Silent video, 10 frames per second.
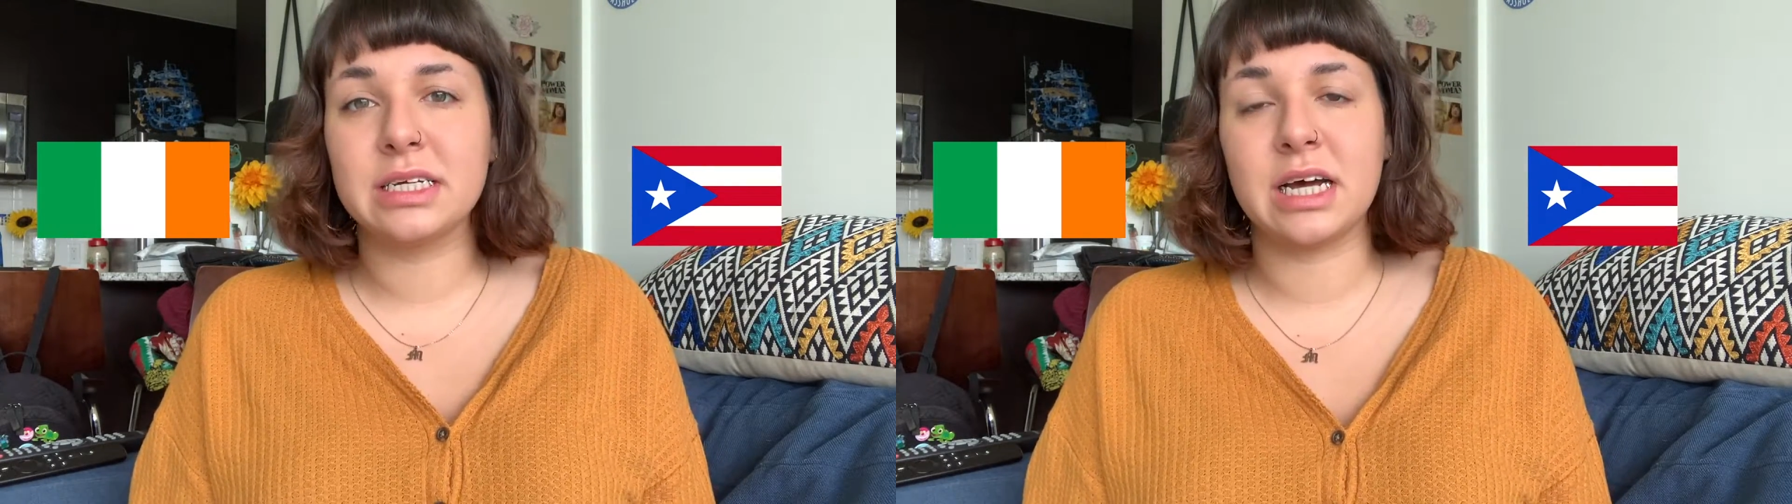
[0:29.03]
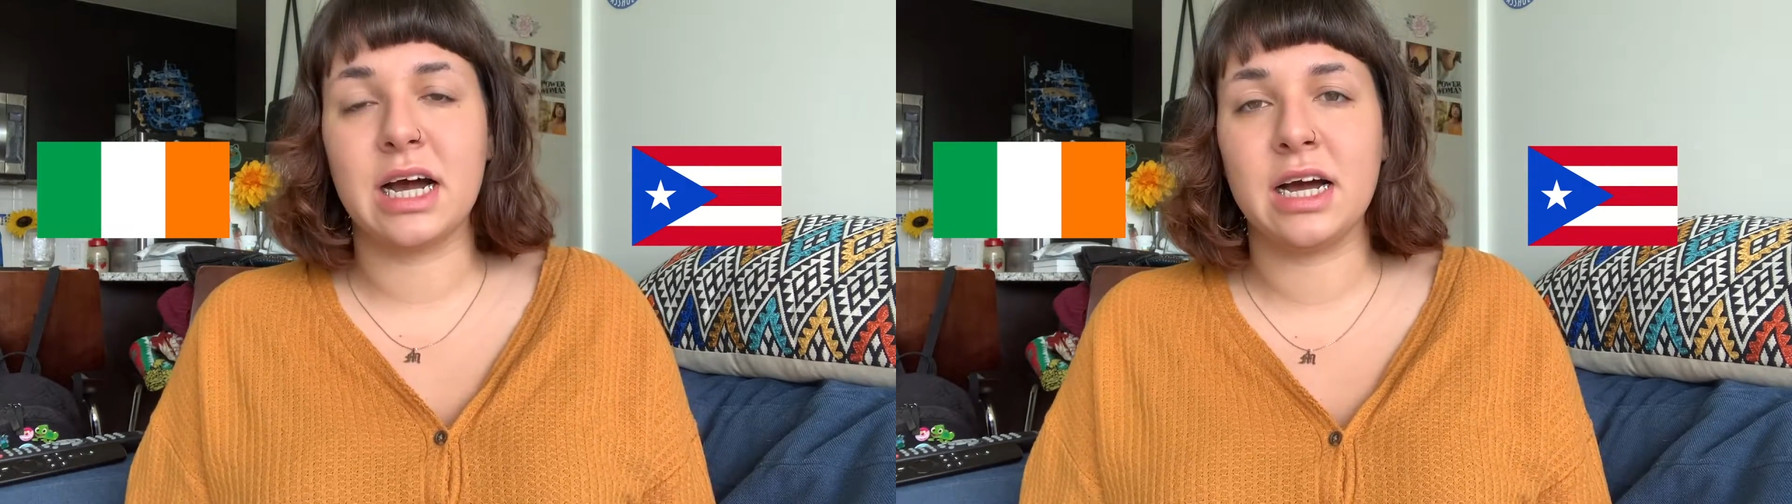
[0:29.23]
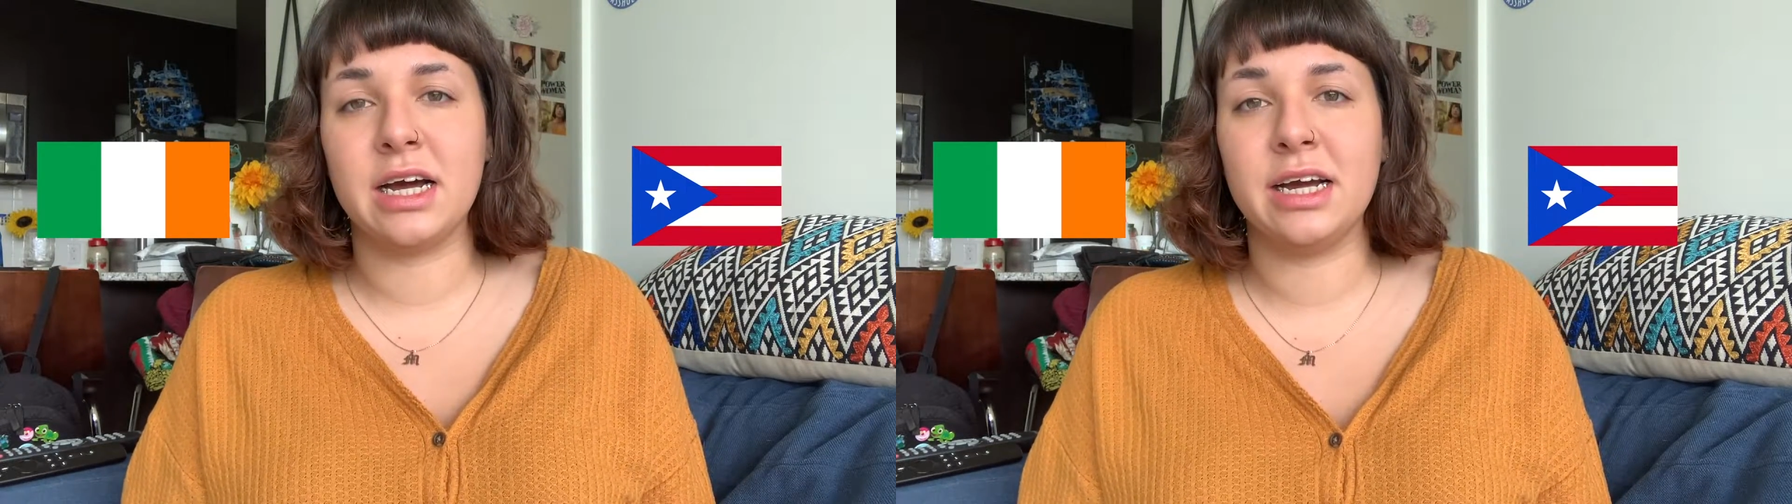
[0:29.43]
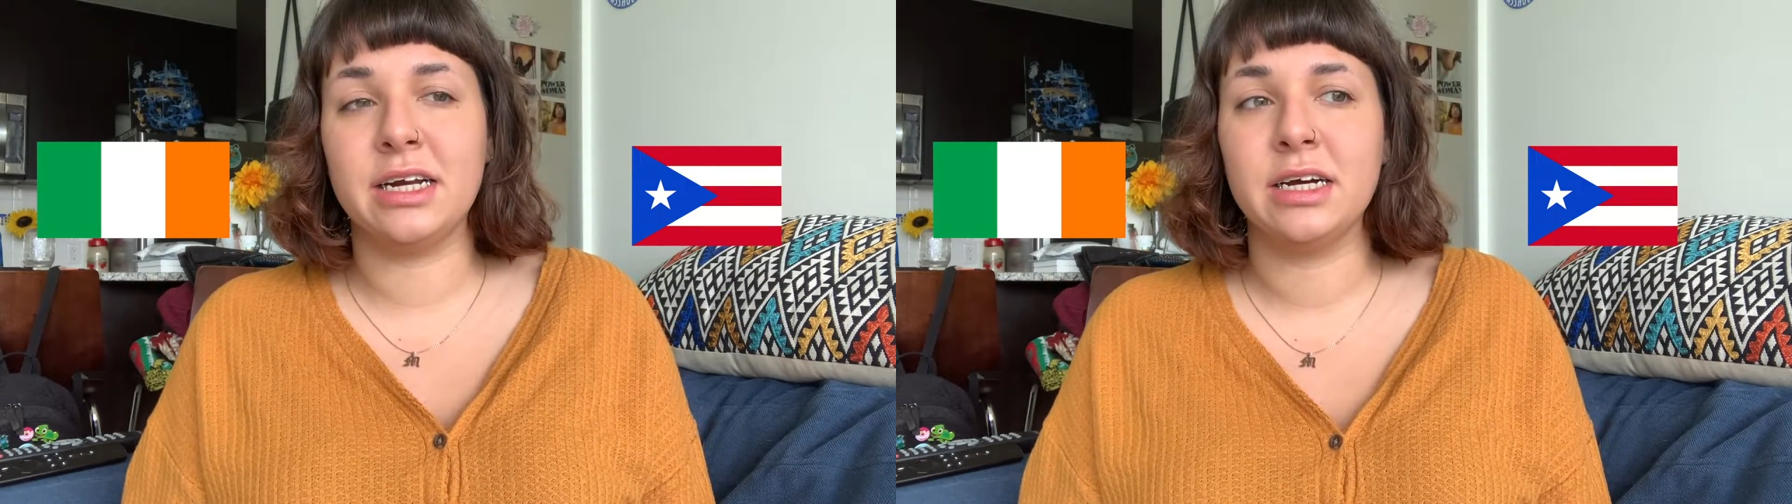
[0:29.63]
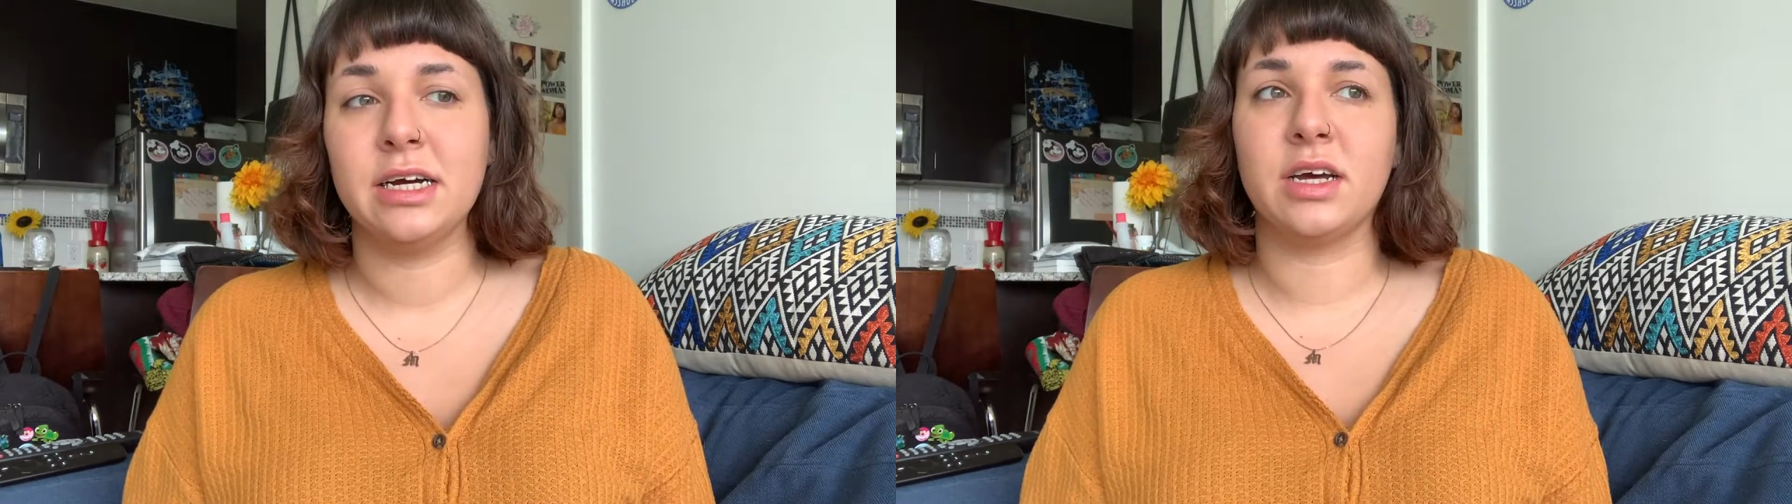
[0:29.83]

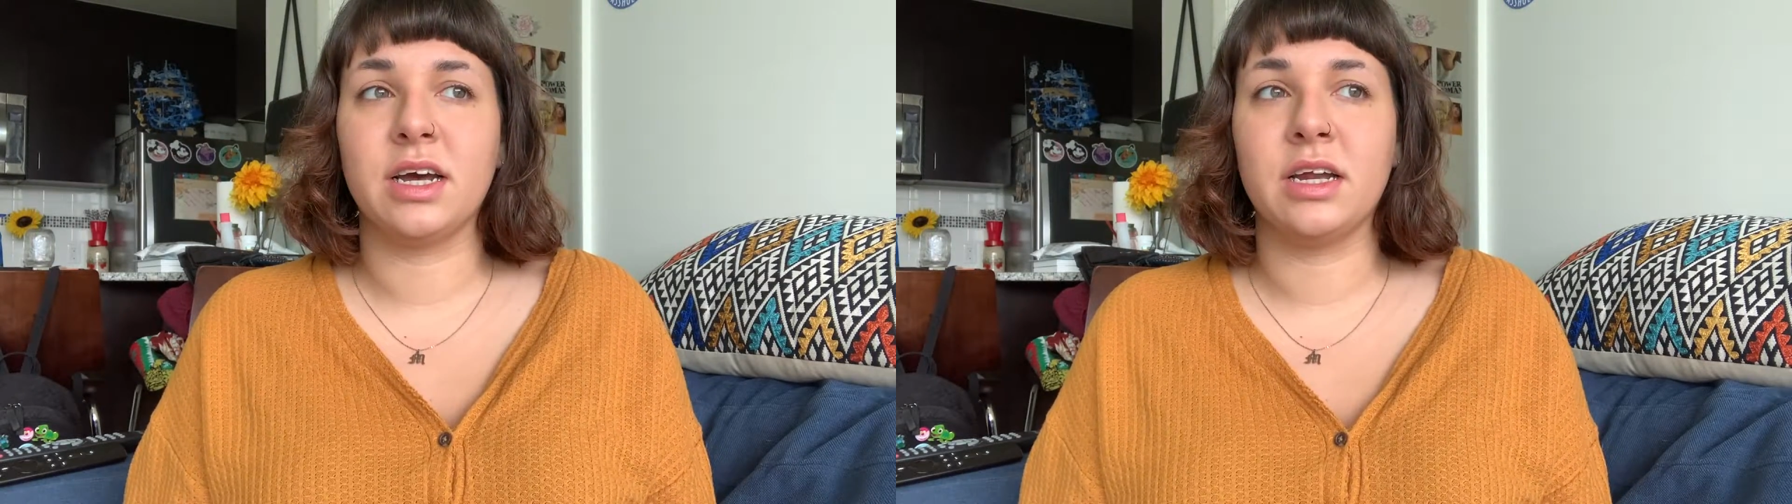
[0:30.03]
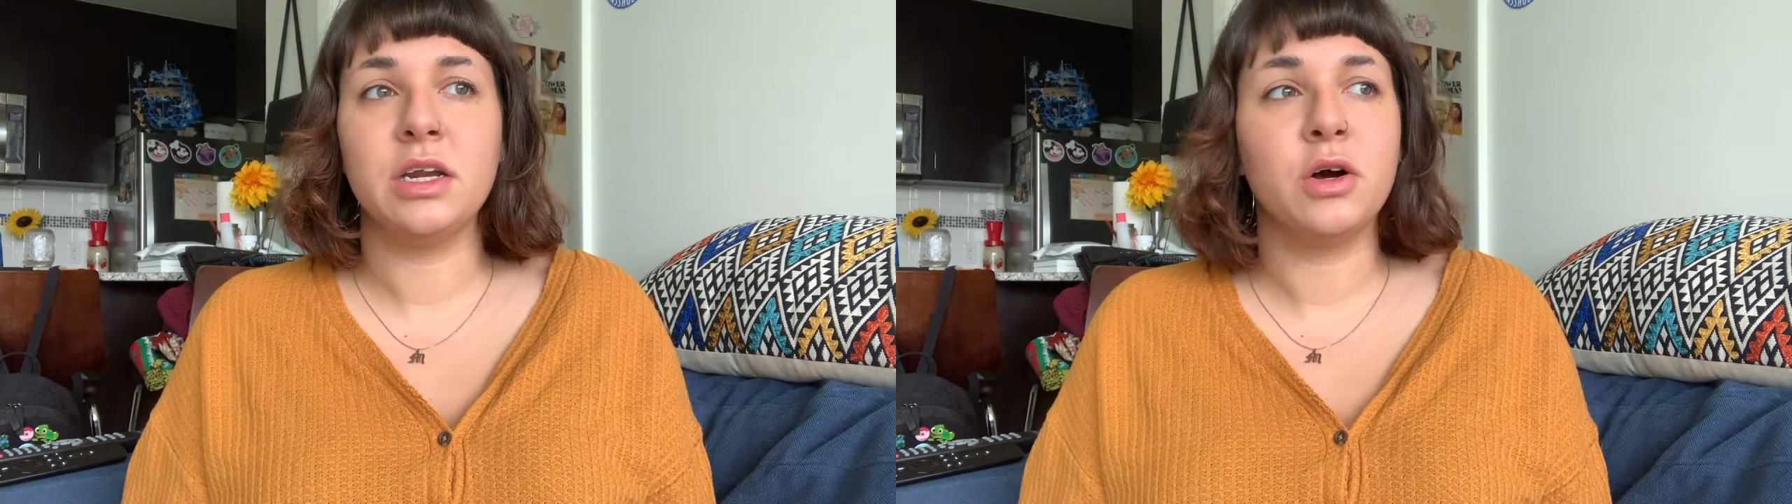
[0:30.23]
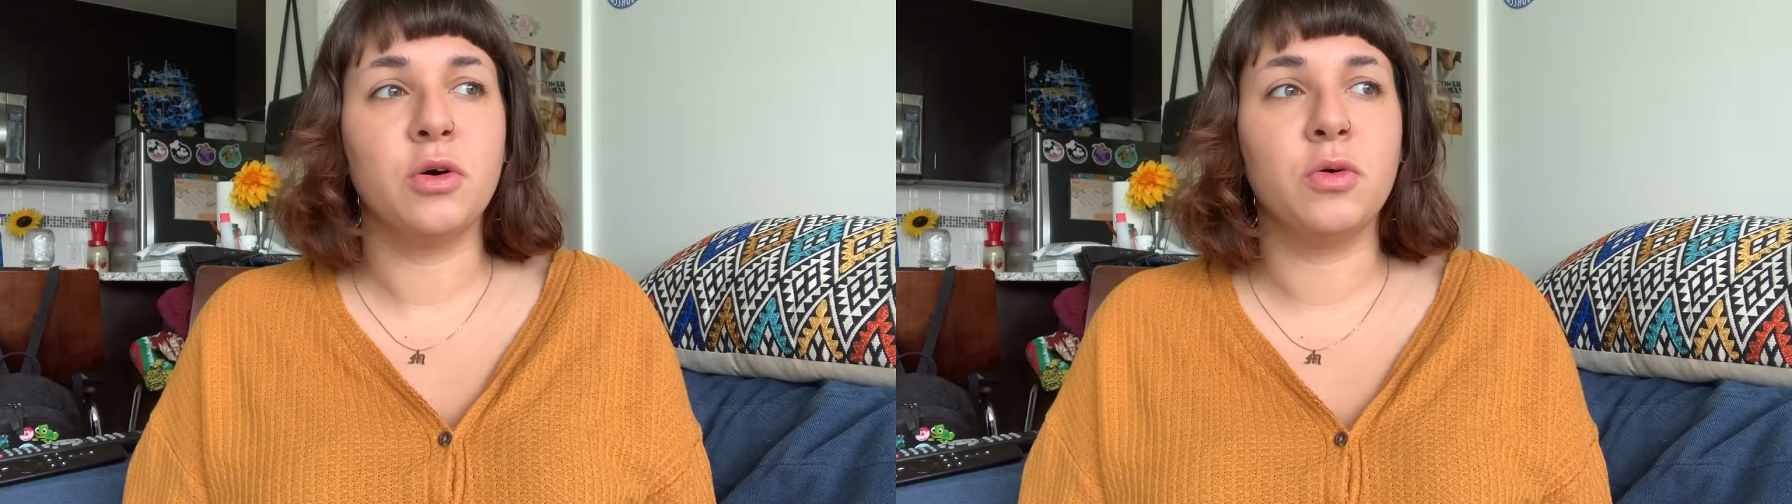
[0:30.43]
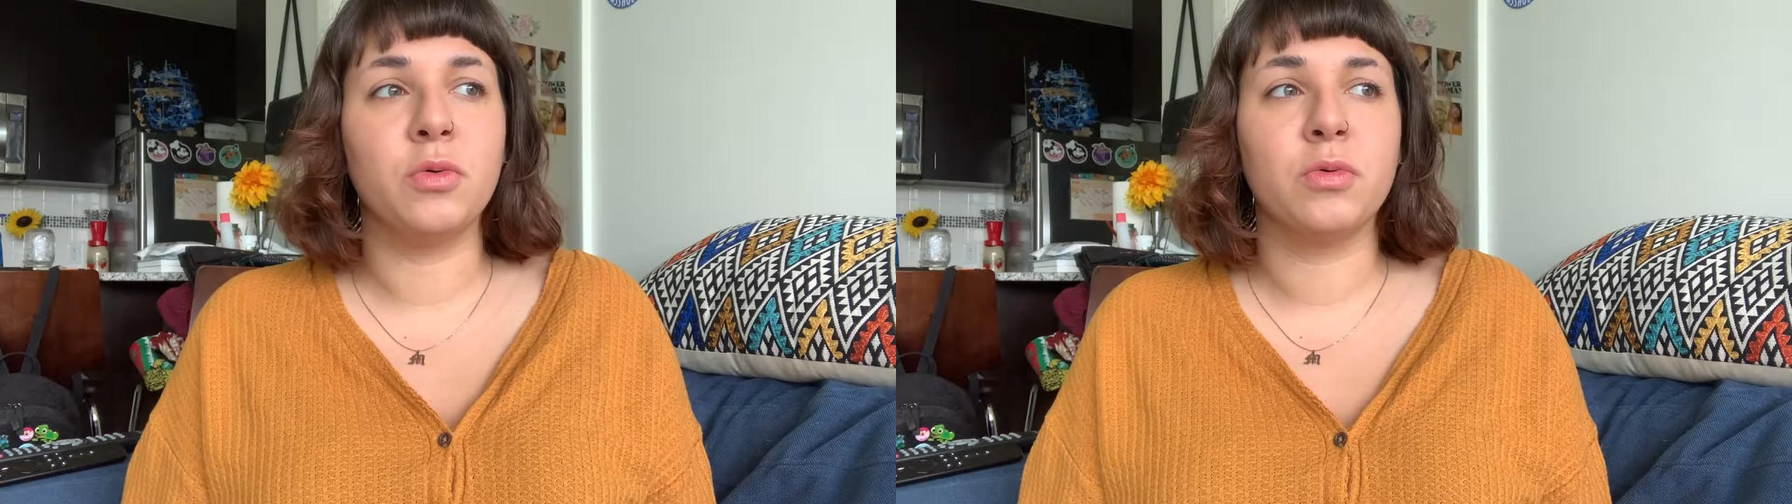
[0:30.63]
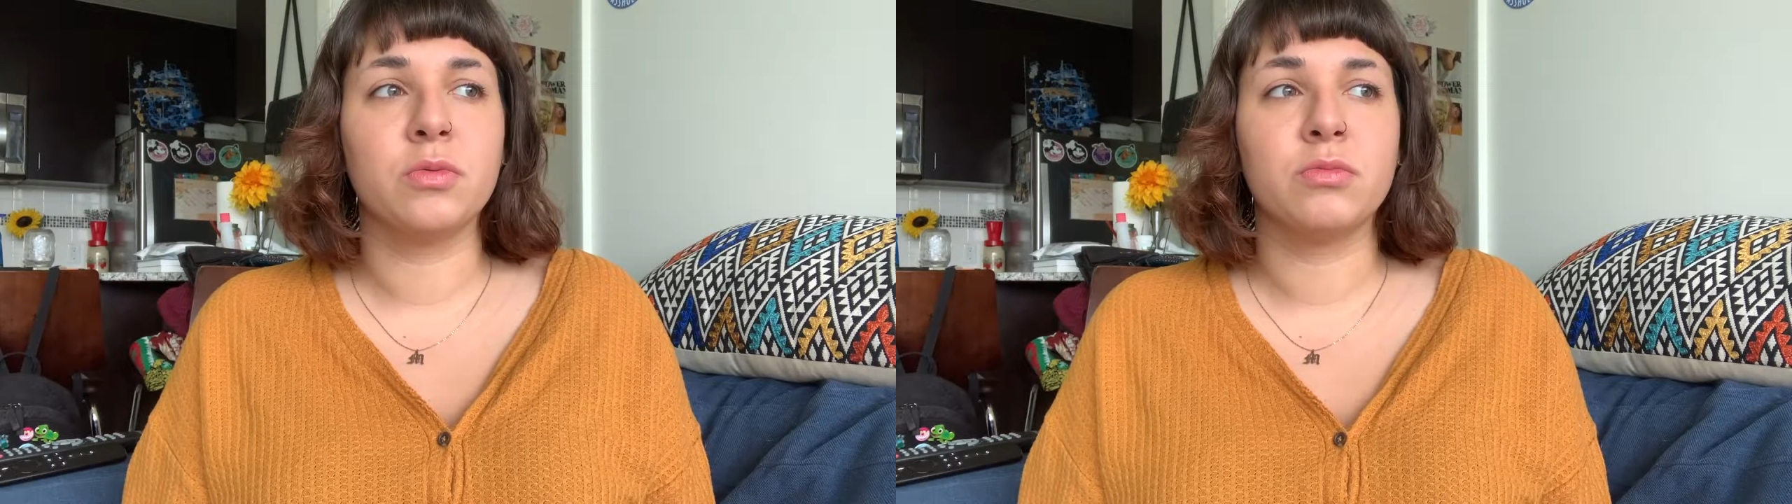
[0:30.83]
side, and know,